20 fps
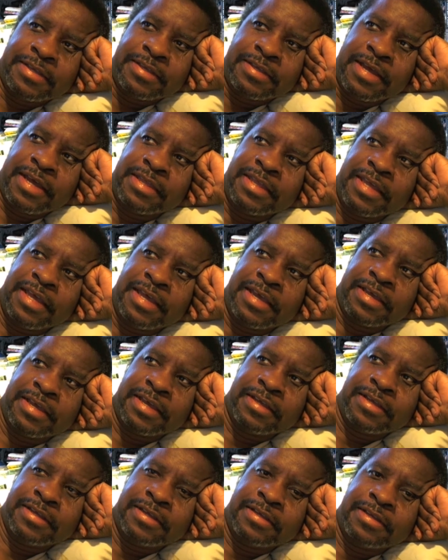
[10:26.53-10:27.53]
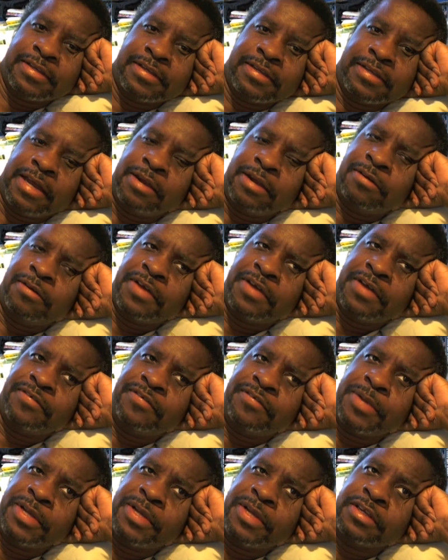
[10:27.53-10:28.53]
I think I don't know if I
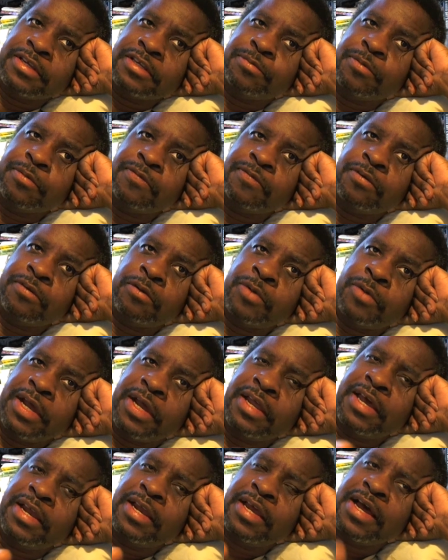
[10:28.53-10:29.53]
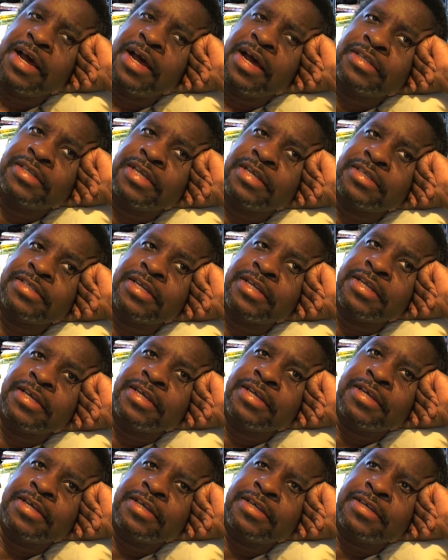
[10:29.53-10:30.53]
ever mentioned this before. When I had a contest
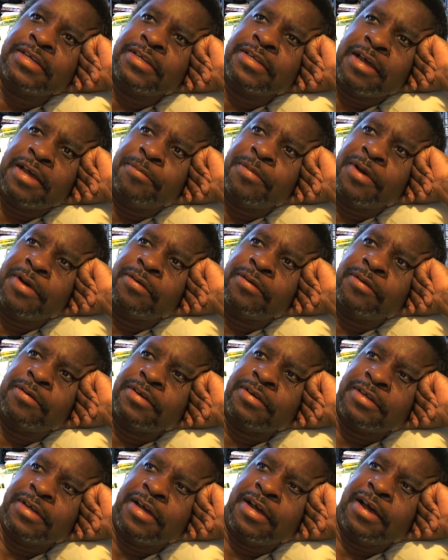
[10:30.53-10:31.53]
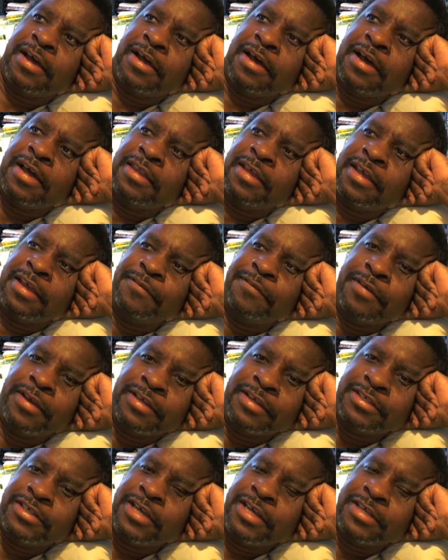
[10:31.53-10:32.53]
about. I think if you
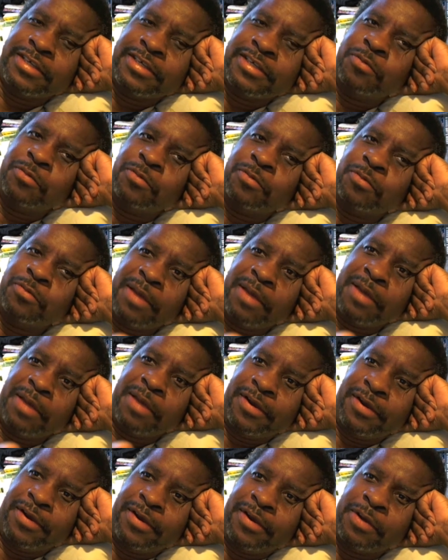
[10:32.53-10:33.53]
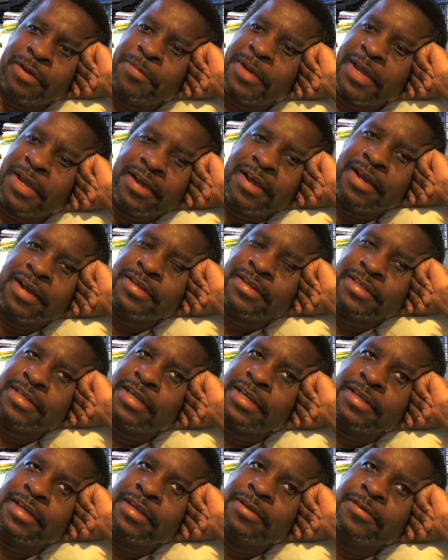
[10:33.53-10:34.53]
get chased in the woods by a bear, one of my contests
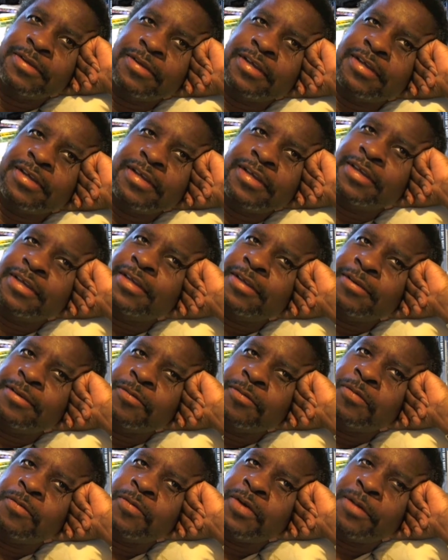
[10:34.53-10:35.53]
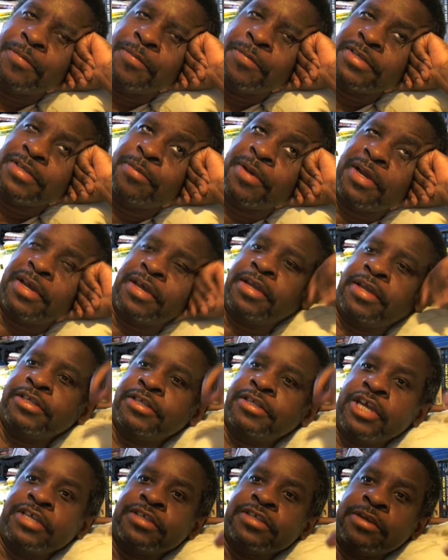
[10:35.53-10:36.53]
I did, where I mentioned about getting
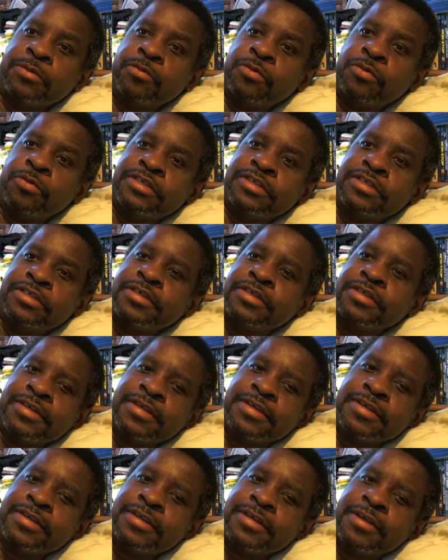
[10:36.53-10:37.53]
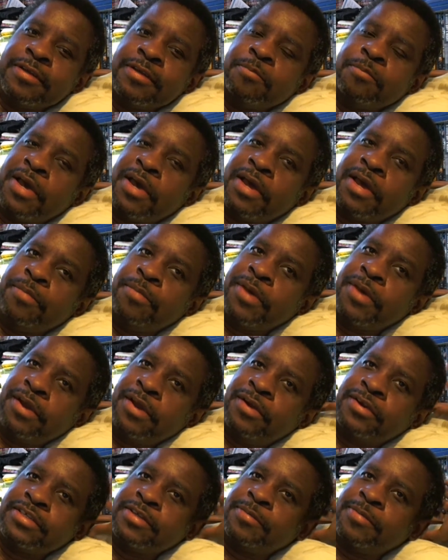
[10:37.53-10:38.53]
chased in the woods by a
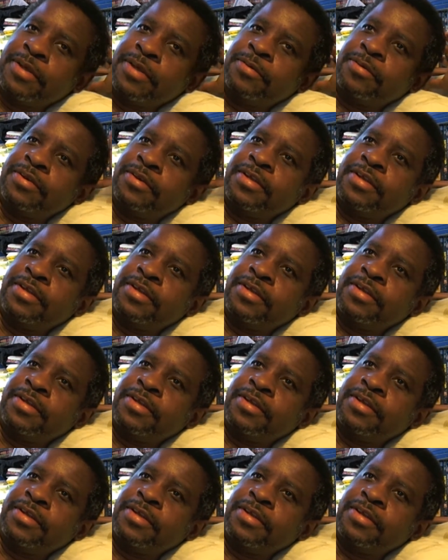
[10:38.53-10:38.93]
bear or something,